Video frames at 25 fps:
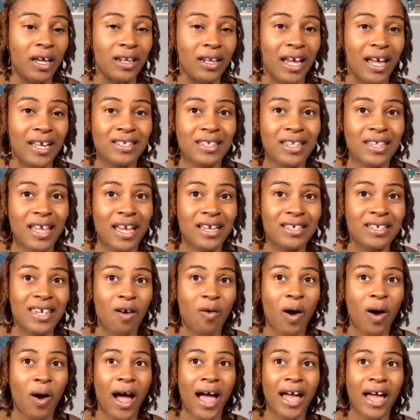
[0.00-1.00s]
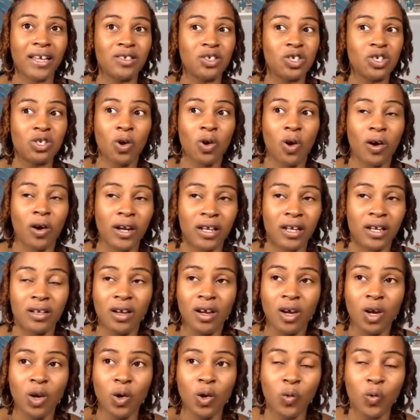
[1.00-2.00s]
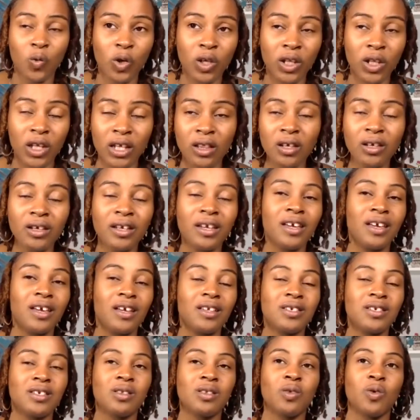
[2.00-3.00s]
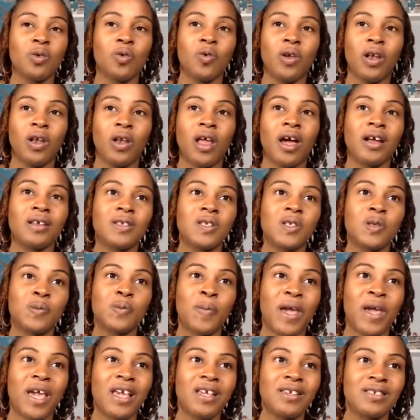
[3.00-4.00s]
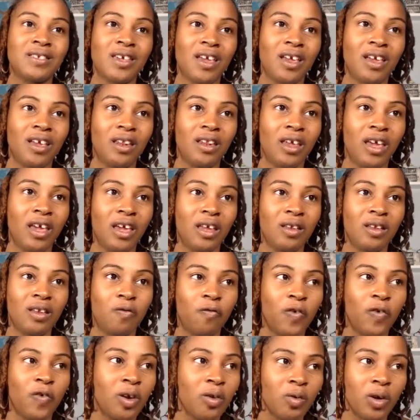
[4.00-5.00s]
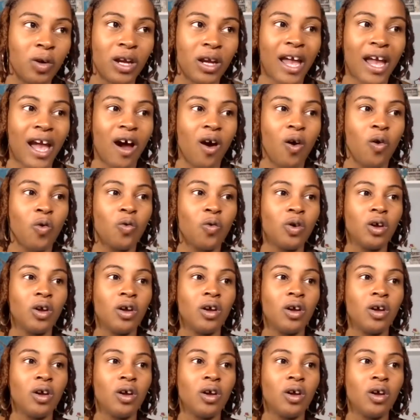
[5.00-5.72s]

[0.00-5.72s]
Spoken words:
That's how I started really looking into the online space and figuring out